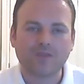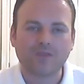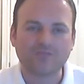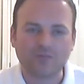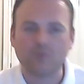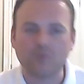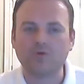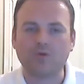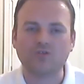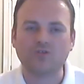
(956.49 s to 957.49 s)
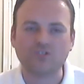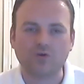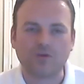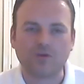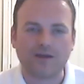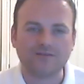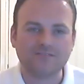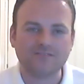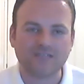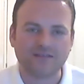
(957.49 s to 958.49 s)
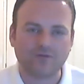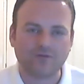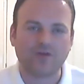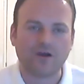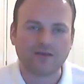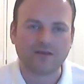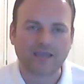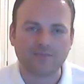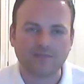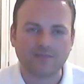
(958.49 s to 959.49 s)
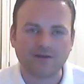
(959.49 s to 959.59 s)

Obviously, we'll want to talk about the Floriana game in